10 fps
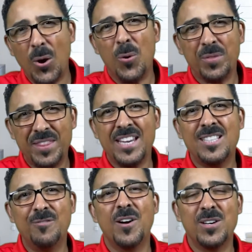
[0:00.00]
on
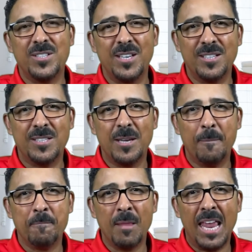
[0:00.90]
these verses,
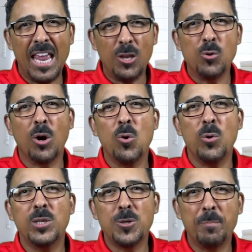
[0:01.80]
and you are
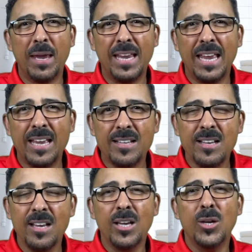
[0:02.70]
going to begin
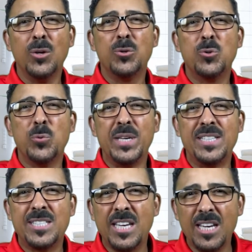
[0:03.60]
to
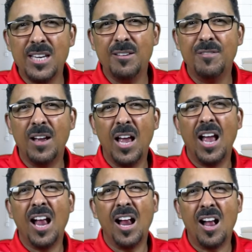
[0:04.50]
receive
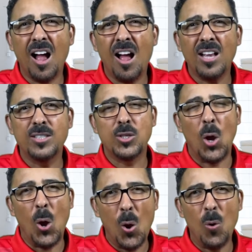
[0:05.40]
God's
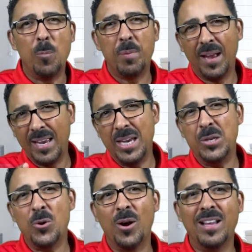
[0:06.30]
hope in
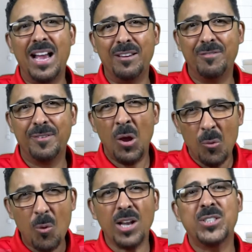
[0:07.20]
your life.
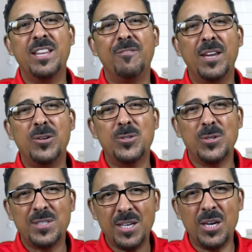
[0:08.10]
Watch the videos you
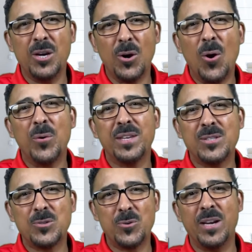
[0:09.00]
see here on the
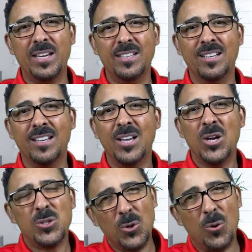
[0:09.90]
screen
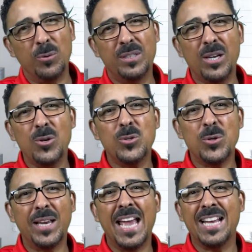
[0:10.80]
to continue to
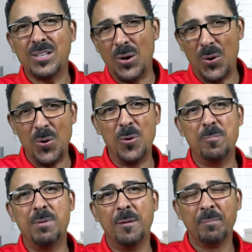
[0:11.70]
get
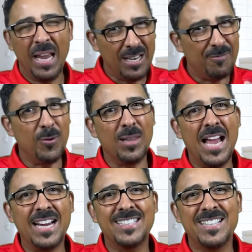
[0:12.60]
hope. And if you
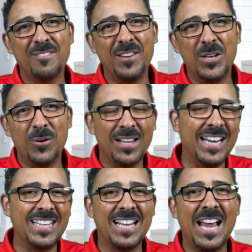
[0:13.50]
liked the video,
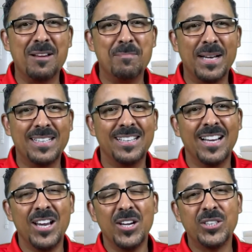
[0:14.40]
click the like button,
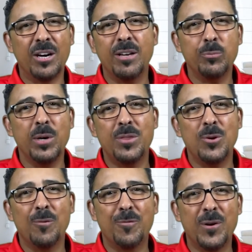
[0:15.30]
share it with
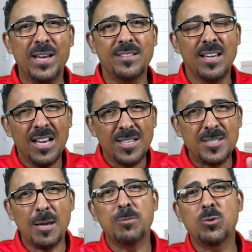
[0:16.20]
your friends,
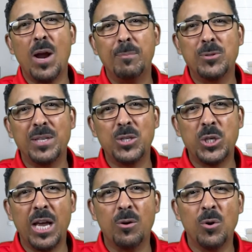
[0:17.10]
subscribe to the
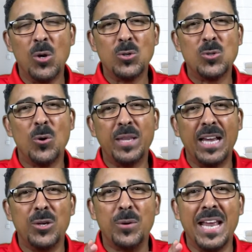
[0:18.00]
channel so
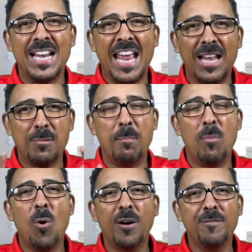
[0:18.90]
that you can get
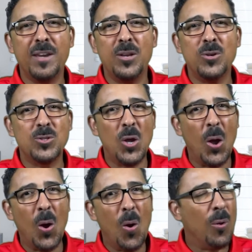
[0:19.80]
more videos
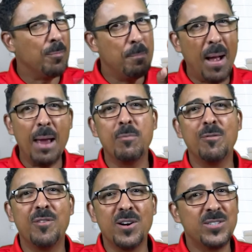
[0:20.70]
on
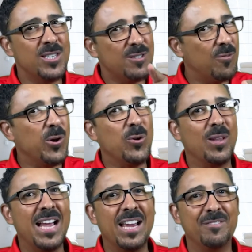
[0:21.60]
Bible verses for your
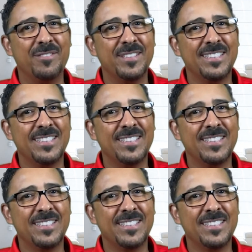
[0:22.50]
life.